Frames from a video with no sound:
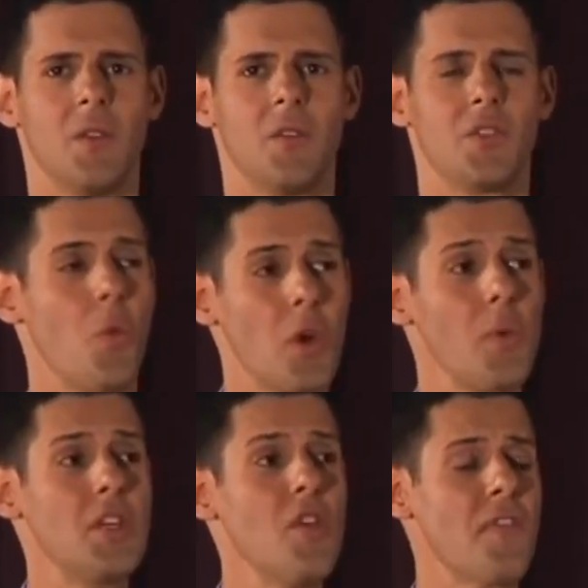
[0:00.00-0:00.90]
So what do we
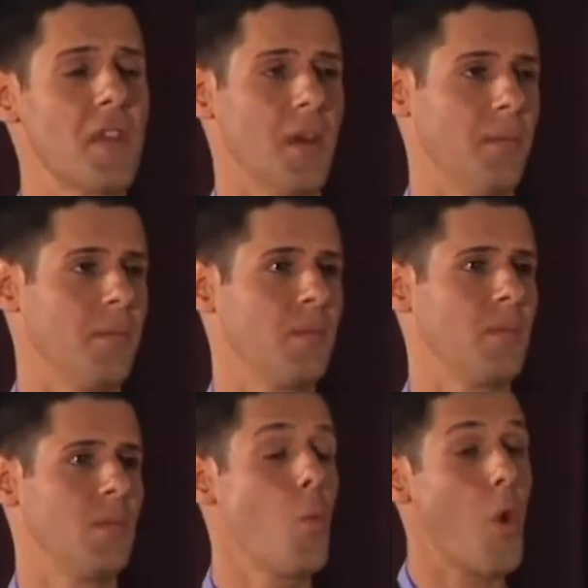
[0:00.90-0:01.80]
do for them?
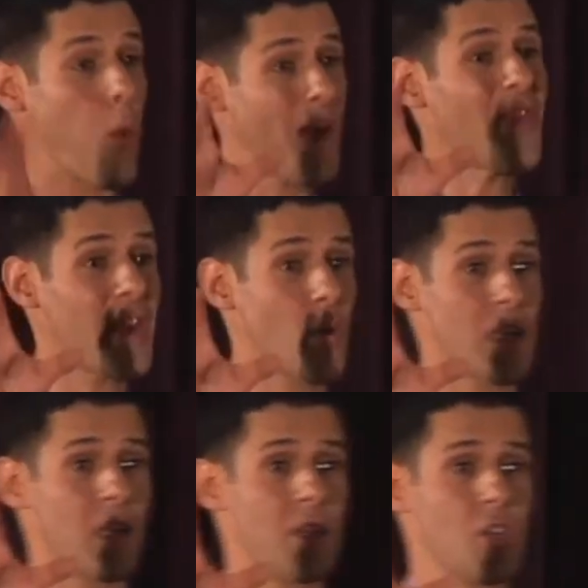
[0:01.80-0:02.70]
Well, one thing we
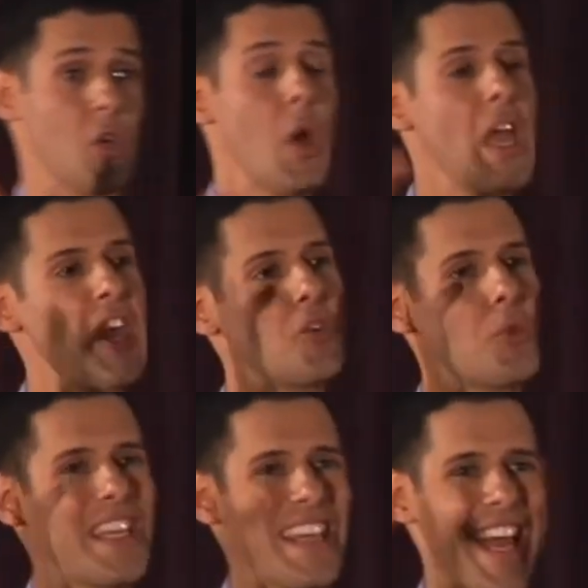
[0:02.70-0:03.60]
can do is
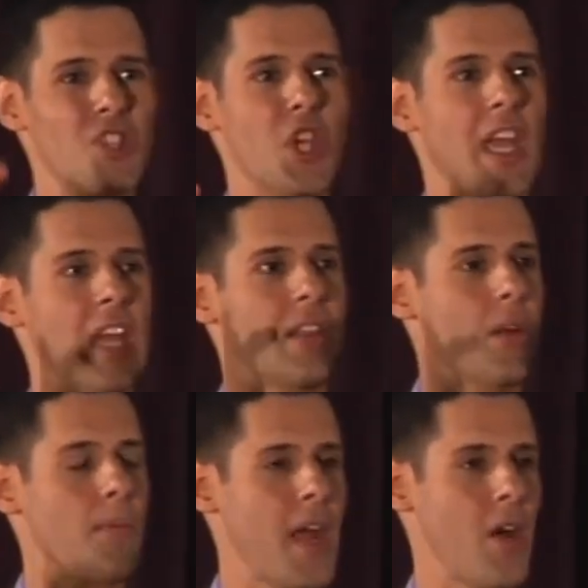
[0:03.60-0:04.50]
we can educate their
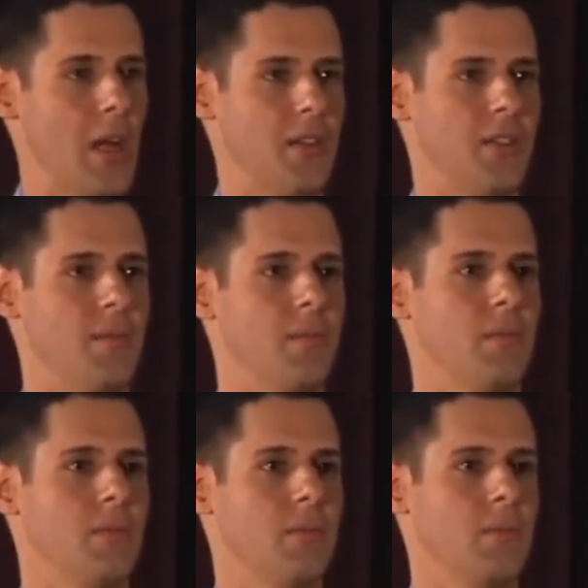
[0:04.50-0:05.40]
parents.
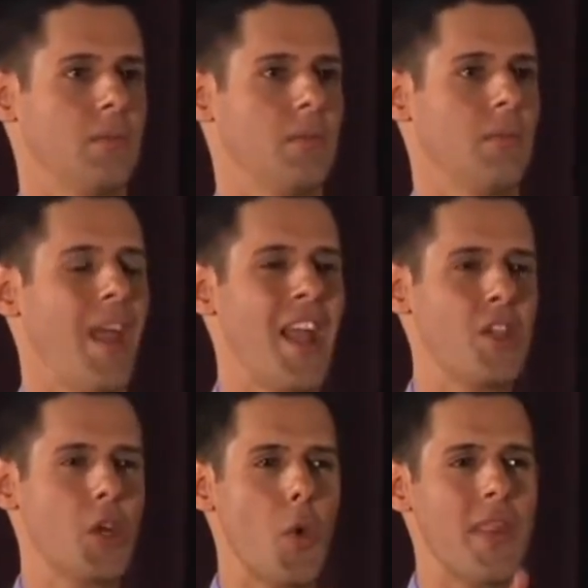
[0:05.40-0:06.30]
And you
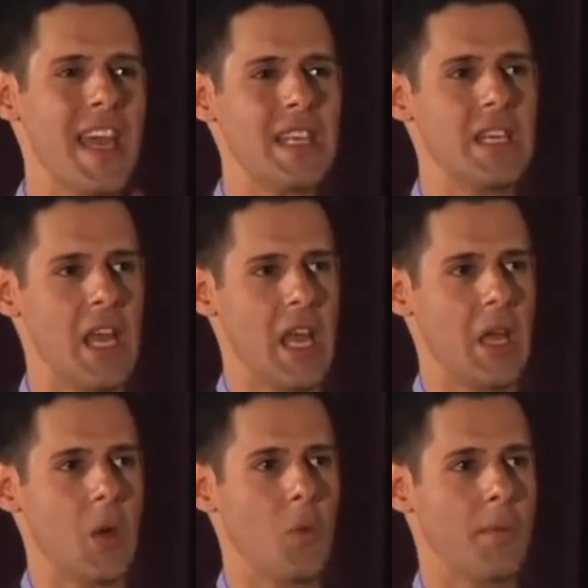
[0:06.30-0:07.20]
know, that day
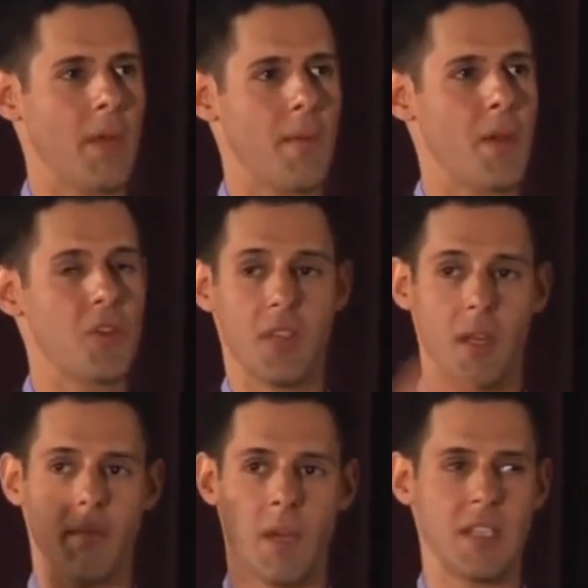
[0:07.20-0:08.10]
when my mother
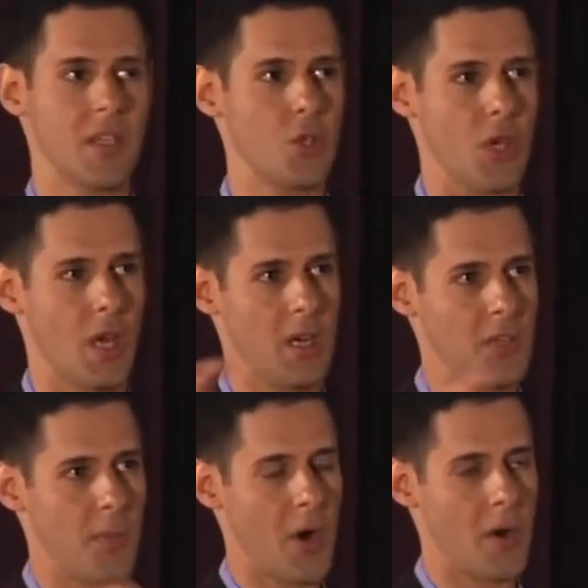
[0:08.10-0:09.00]
said, my son John and his
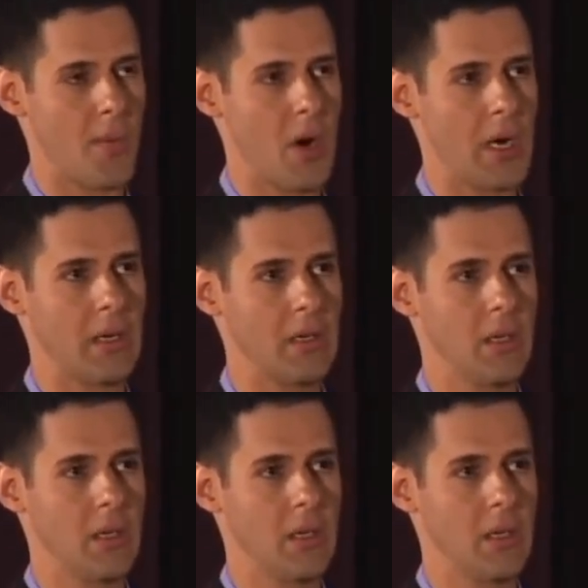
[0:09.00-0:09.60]
partner Mark,